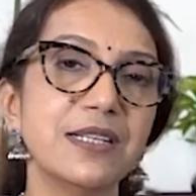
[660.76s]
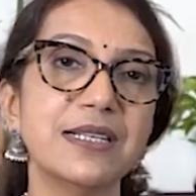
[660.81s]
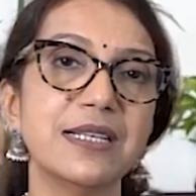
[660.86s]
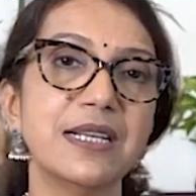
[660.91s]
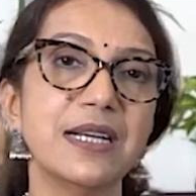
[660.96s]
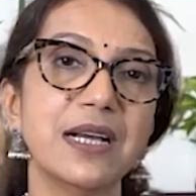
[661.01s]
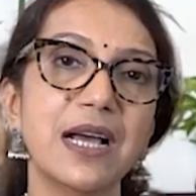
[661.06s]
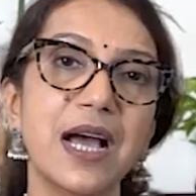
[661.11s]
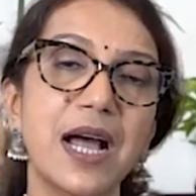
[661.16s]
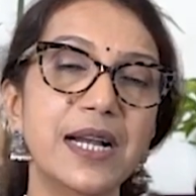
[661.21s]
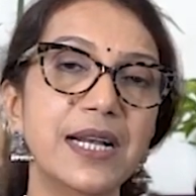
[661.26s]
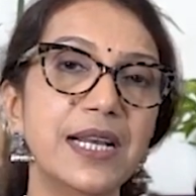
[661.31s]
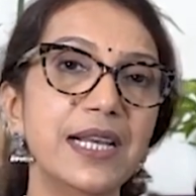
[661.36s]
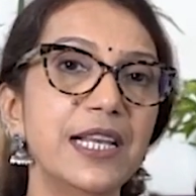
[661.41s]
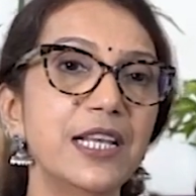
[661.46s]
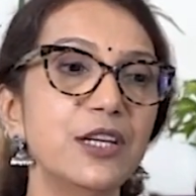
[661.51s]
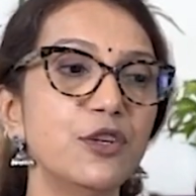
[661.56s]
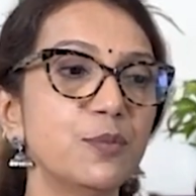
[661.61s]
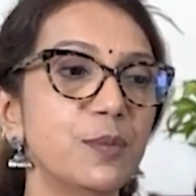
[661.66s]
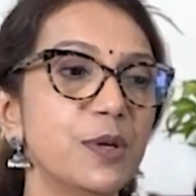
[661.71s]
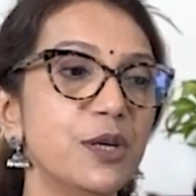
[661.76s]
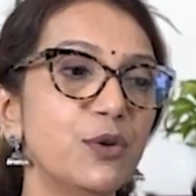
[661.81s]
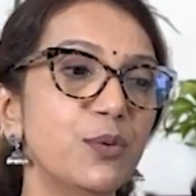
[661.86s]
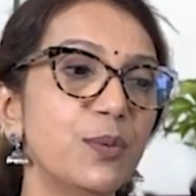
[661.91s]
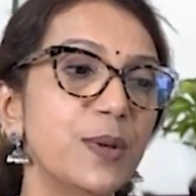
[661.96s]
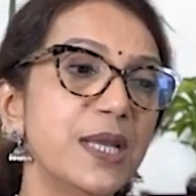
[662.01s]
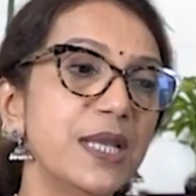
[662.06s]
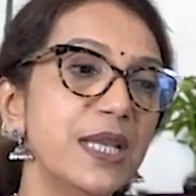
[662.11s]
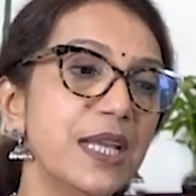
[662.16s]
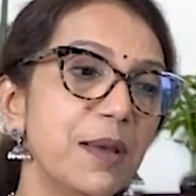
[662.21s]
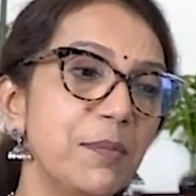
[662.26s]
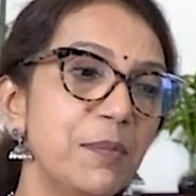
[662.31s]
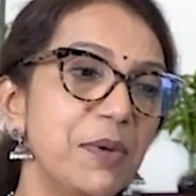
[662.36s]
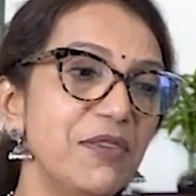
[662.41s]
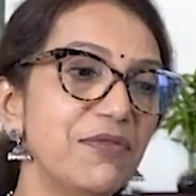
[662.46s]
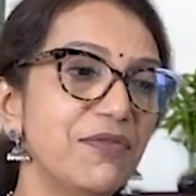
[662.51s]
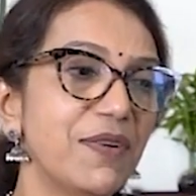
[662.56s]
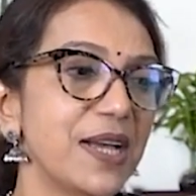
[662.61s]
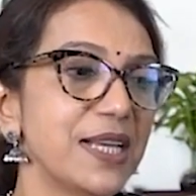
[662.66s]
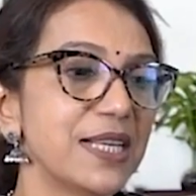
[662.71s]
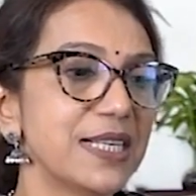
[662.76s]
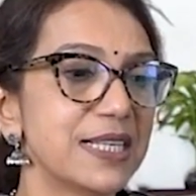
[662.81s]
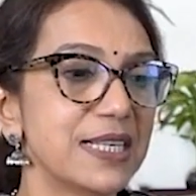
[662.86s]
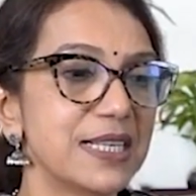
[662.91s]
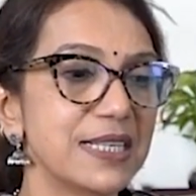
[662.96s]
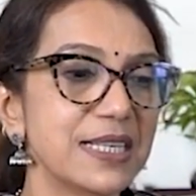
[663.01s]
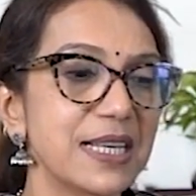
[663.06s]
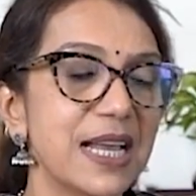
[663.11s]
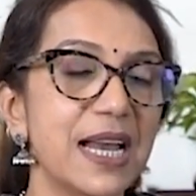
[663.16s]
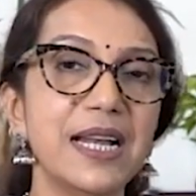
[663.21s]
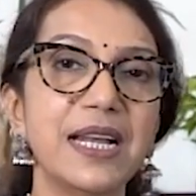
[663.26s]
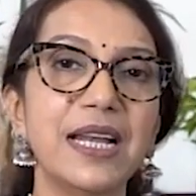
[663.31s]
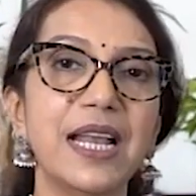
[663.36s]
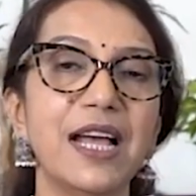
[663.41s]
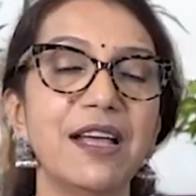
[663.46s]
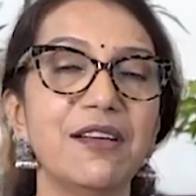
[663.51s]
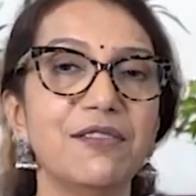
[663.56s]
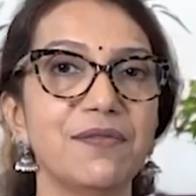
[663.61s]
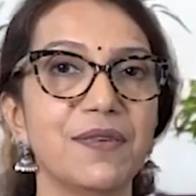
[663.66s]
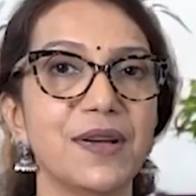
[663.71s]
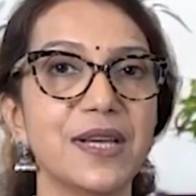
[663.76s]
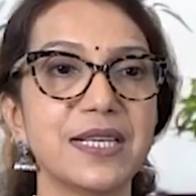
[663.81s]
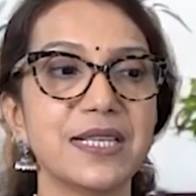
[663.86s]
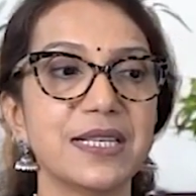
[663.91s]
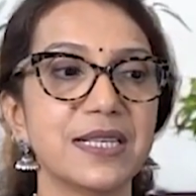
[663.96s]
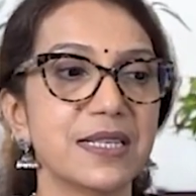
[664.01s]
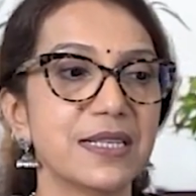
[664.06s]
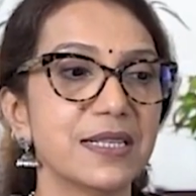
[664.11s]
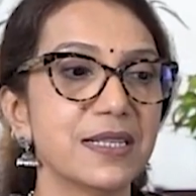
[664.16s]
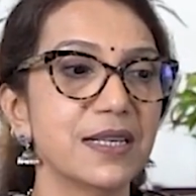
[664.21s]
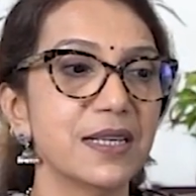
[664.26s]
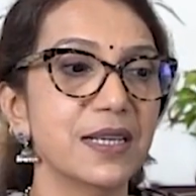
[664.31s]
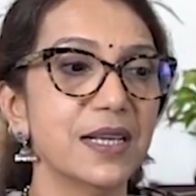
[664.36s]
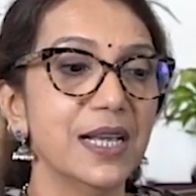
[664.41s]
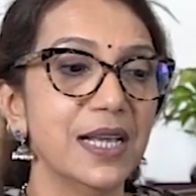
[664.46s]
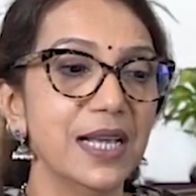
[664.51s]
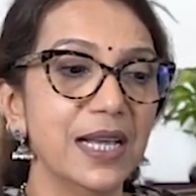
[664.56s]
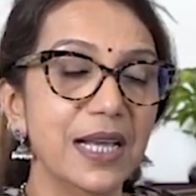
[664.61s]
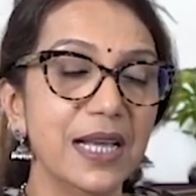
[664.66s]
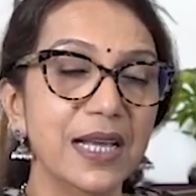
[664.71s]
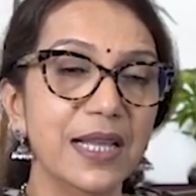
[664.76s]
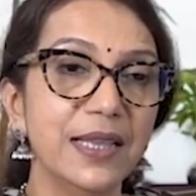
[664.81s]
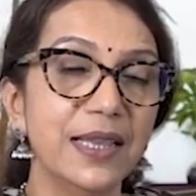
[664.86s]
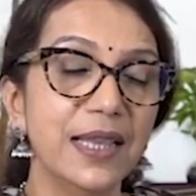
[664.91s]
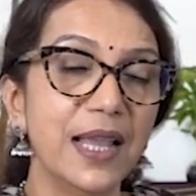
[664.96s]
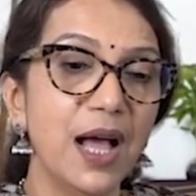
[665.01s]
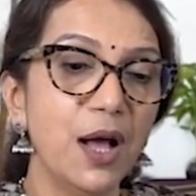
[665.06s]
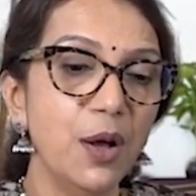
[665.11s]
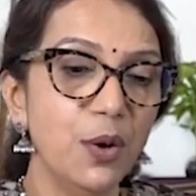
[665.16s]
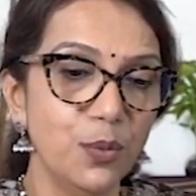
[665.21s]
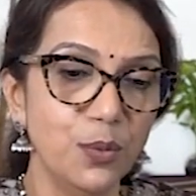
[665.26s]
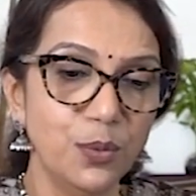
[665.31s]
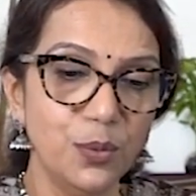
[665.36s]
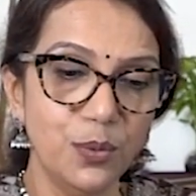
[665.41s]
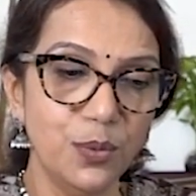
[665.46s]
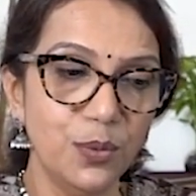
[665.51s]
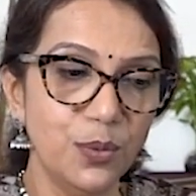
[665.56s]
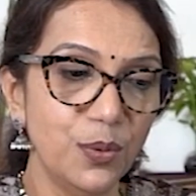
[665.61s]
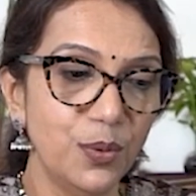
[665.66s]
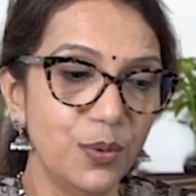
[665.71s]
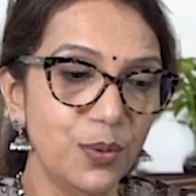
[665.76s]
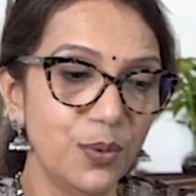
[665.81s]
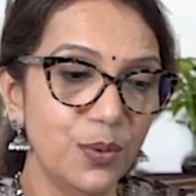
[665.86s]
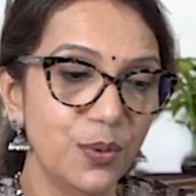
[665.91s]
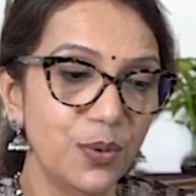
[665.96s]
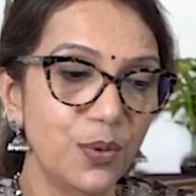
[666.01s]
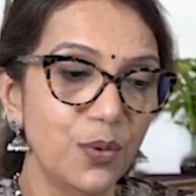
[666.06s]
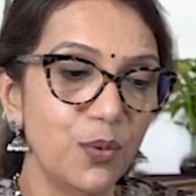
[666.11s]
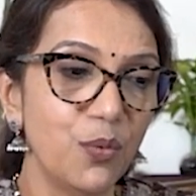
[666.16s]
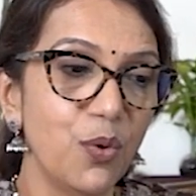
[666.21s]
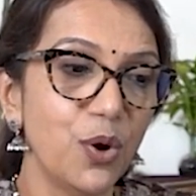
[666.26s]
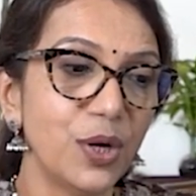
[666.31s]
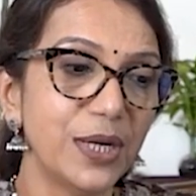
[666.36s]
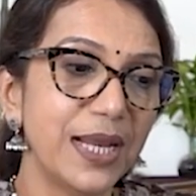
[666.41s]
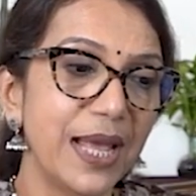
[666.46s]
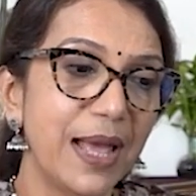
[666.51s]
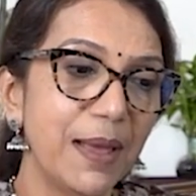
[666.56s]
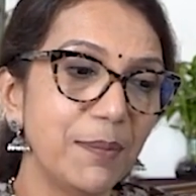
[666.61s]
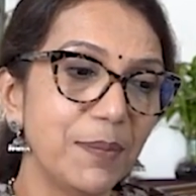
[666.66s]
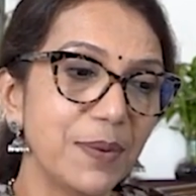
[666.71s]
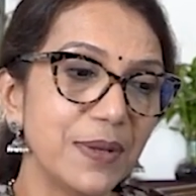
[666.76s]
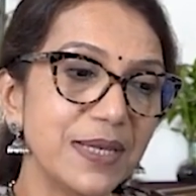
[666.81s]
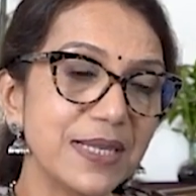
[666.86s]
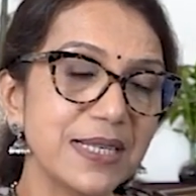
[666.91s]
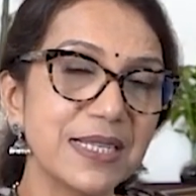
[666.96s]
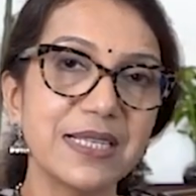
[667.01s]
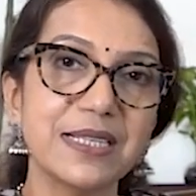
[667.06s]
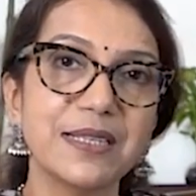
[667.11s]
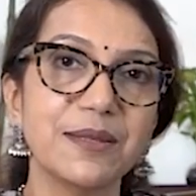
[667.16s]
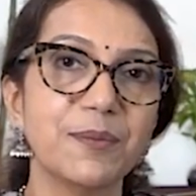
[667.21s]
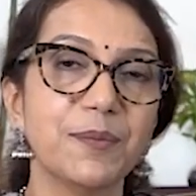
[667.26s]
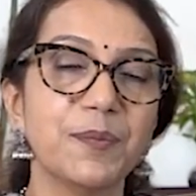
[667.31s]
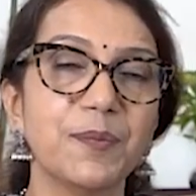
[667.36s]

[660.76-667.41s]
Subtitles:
is the cartilage between epiphysis and diaphysis. Now, what happens?